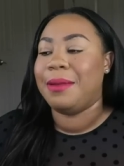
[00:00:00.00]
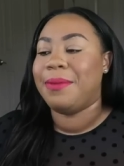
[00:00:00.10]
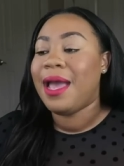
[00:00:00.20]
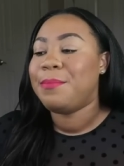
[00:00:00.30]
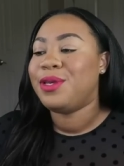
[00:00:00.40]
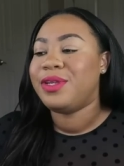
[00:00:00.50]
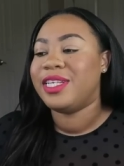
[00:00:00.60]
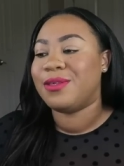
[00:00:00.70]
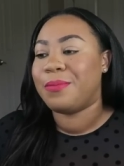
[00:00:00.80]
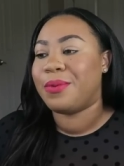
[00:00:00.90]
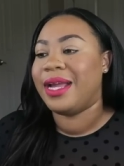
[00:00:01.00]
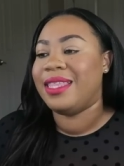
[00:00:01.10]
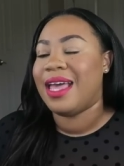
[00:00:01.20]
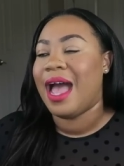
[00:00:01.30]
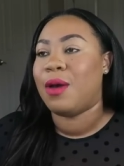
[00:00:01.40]
And Bite Beauty is a
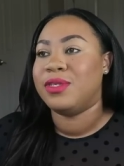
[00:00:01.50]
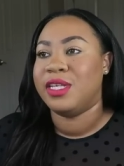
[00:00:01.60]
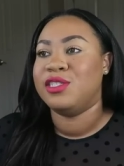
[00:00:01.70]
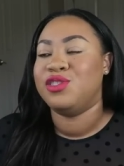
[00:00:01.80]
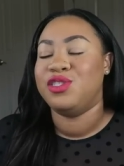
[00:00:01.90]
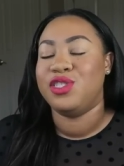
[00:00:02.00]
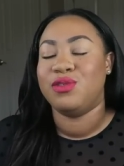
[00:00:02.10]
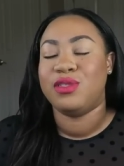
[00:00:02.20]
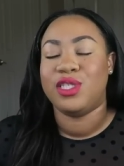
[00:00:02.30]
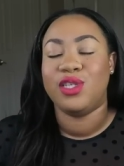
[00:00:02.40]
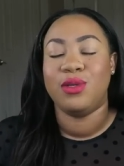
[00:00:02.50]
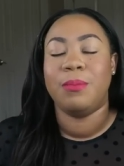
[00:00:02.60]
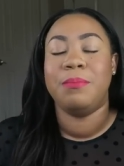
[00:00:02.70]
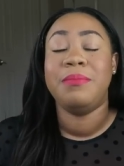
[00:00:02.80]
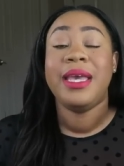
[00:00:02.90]
brand that I was introduced to
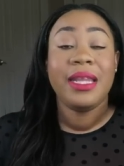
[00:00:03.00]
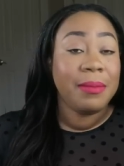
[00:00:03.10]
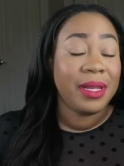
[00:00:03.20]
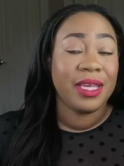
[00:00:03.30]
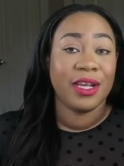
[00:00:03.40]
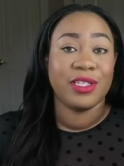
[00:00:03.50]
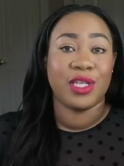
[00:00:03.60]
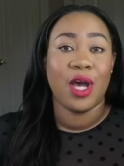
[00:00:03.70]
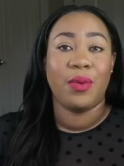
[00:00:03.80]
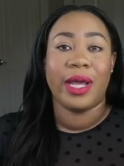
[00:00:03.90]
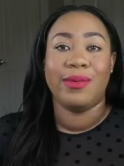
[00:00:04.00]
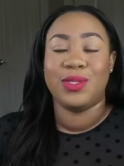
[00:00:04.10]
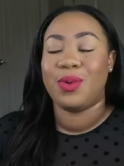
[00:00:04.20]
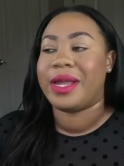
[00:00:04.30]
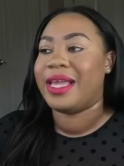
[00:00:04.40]
many, many years ago when I was
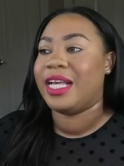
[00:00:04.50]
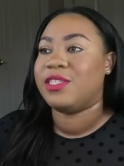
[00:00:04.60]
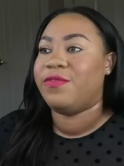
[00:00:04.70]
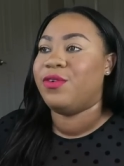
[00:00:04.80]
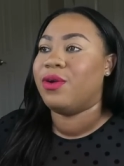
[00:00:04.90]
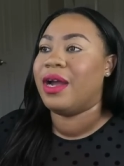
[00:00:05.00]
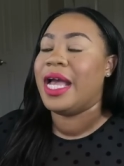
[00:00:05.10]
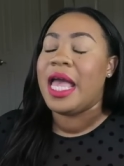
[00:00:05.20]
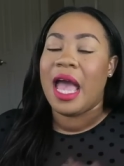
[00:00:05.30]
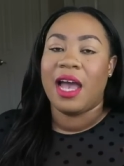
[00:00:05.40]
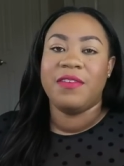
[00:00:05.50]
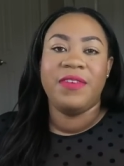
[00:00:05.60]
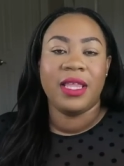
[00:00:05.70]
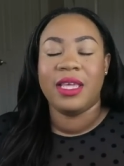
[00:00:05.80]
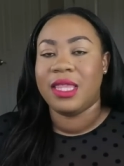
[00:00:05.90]
working at Sephora. I
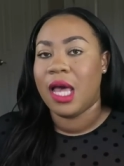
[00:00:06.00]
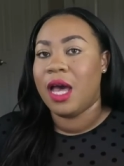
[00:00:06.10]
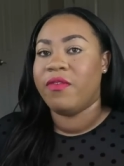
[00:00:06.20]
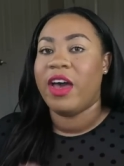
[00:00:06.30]
fell in love.